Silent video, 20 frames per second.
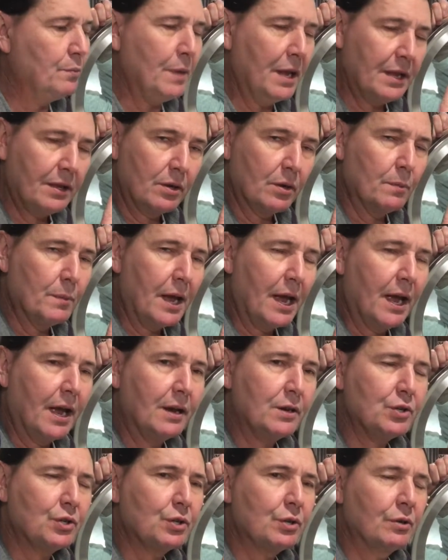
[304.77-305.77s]
make your
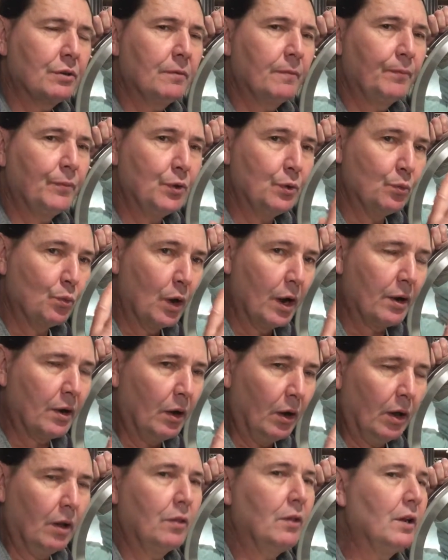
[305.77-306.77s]
mash, you'd run
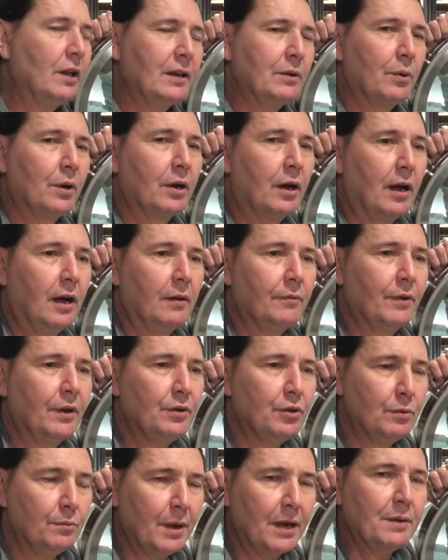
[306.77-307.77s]
all the liquid off,
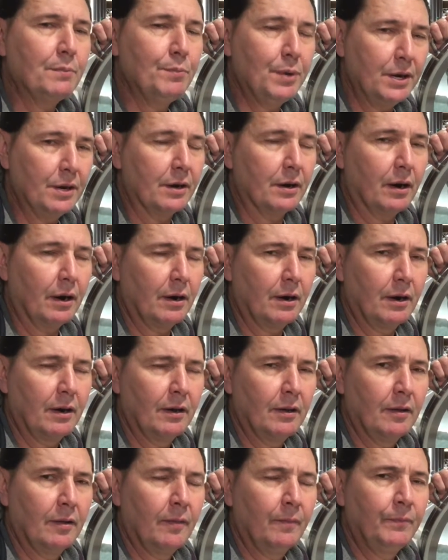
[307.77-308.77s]
and you'd make beer.
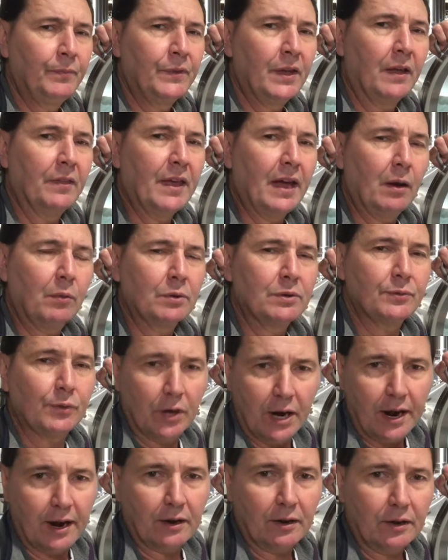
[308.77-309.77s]
And that was
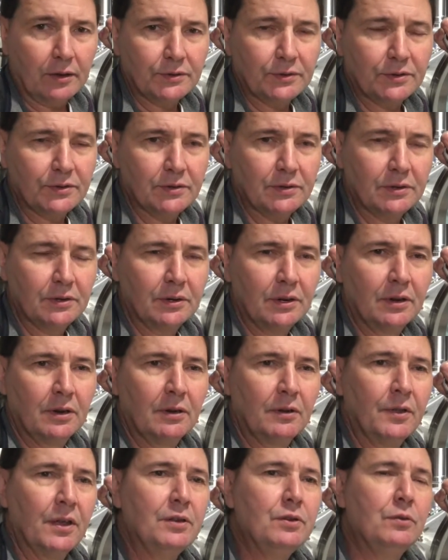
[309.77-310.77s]
for adults.
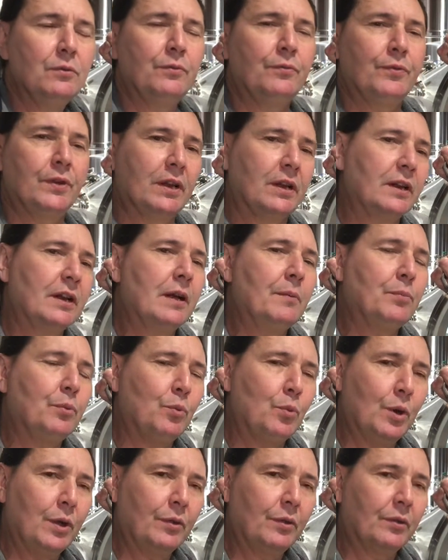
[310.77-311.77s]
Then you'd fill it up
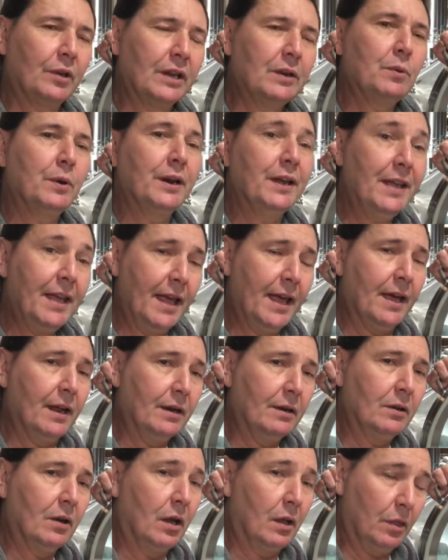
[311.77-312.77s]
with liquid
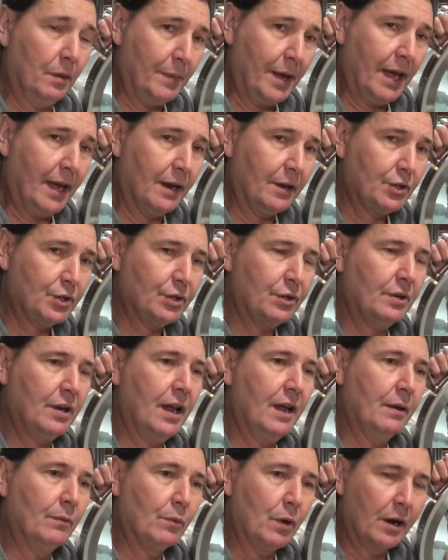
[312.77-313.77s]
again on the mash
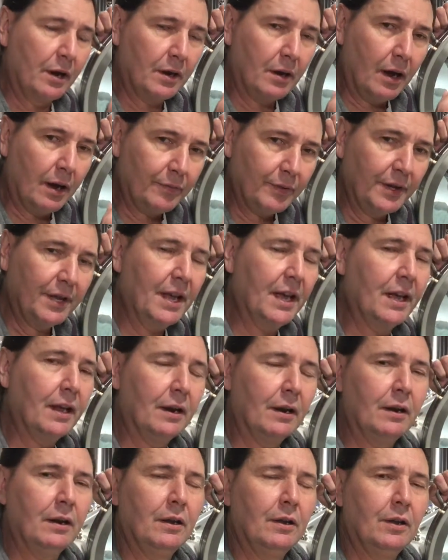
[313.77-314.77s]
and run it off
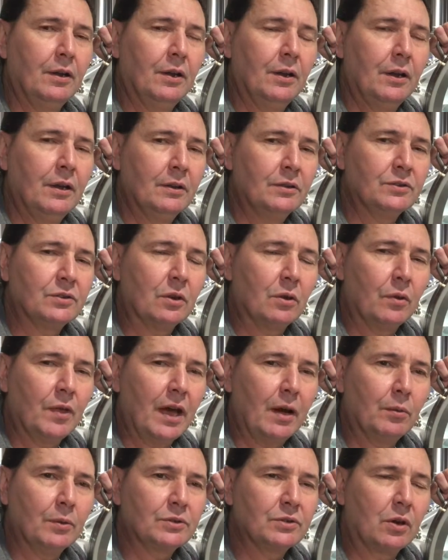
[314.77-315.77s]
again. So
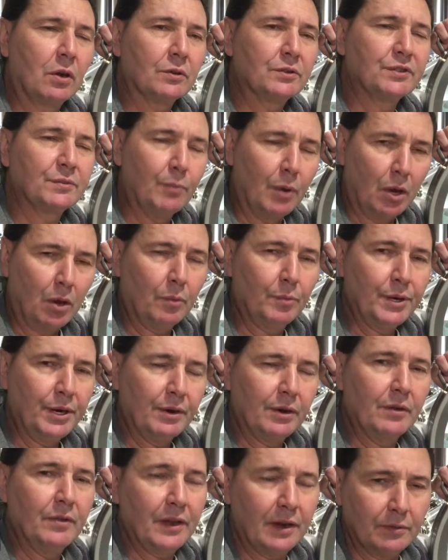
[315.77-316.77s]
that was called small
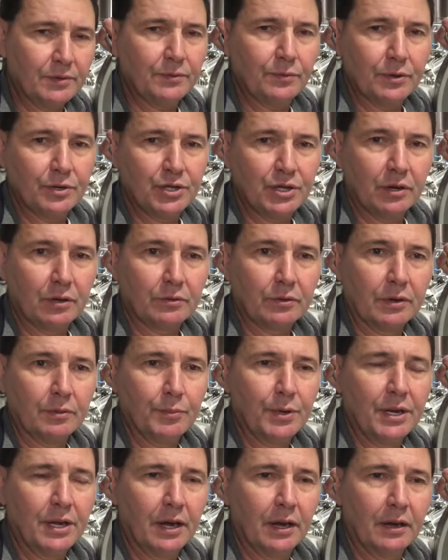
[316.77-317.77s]
beer, and that was for children,
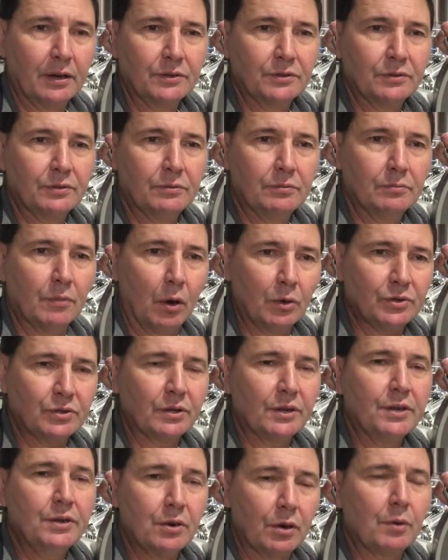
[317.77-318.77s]
because
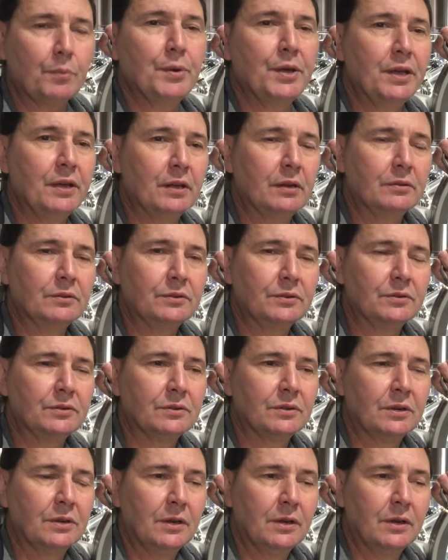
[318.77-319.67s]
mostly Europeans